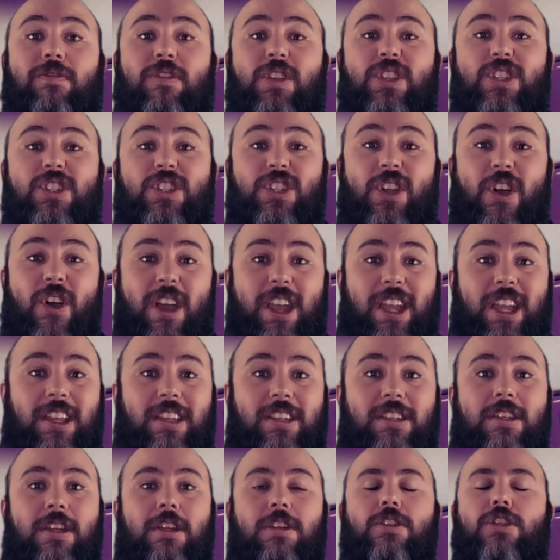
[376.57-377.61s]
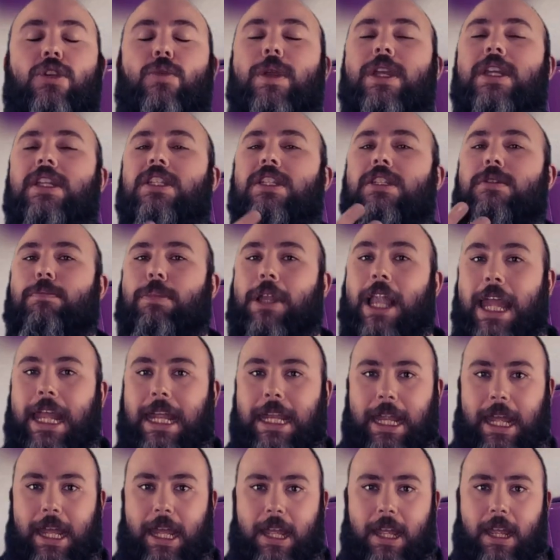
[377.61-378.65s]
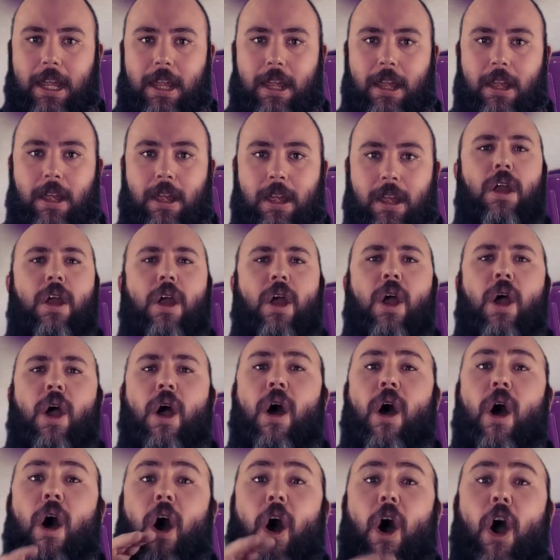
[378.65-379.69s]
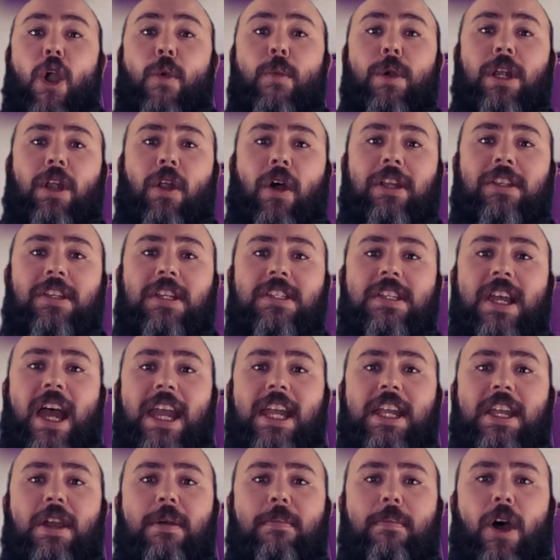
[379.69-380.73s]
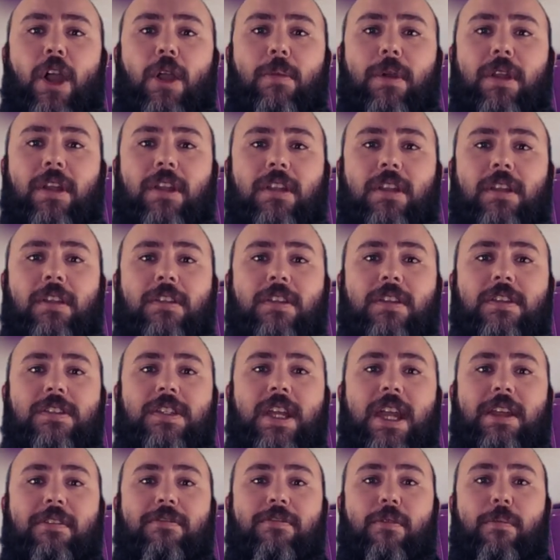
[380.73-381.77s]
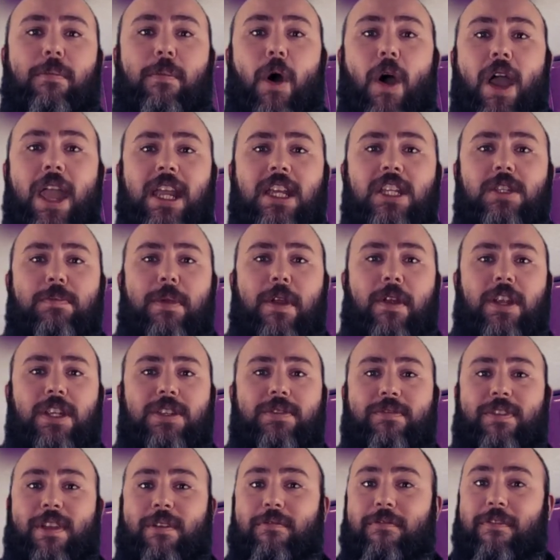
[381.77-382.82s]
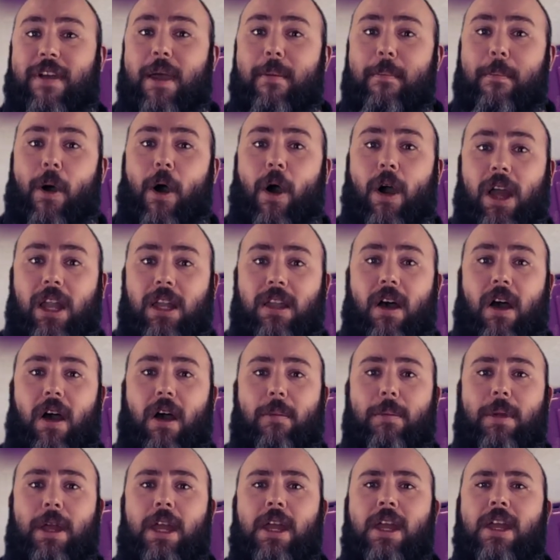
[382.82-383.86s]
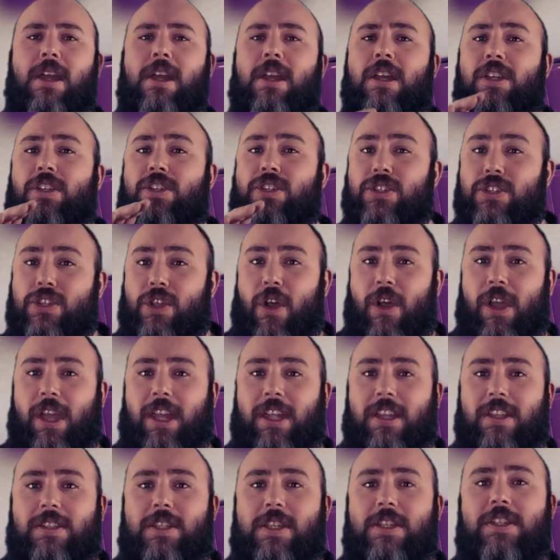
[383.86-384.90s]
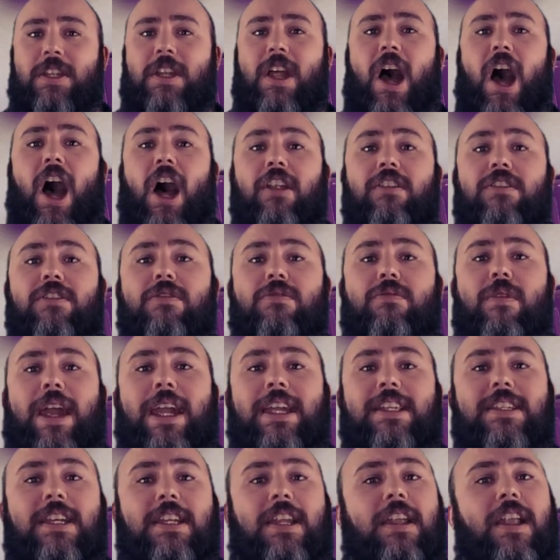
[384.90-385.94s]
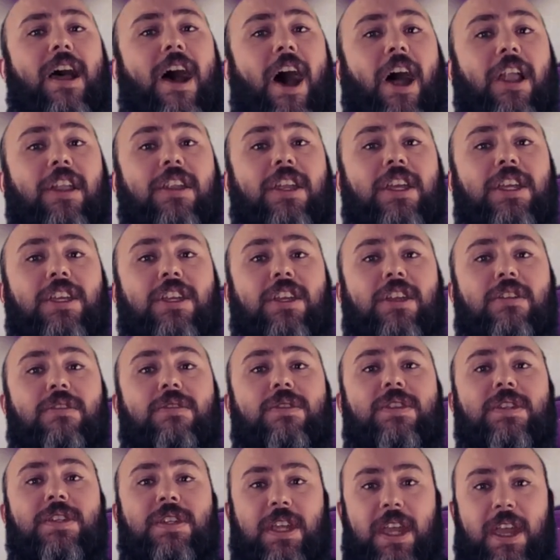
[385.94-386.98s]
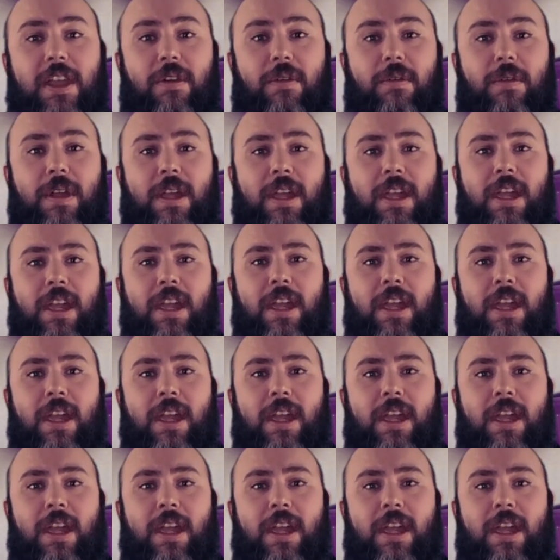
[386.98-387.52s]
with the science to explain it. I would like to take a moment to say from my experience within Vampire Larp, science is an underrated and underused skill.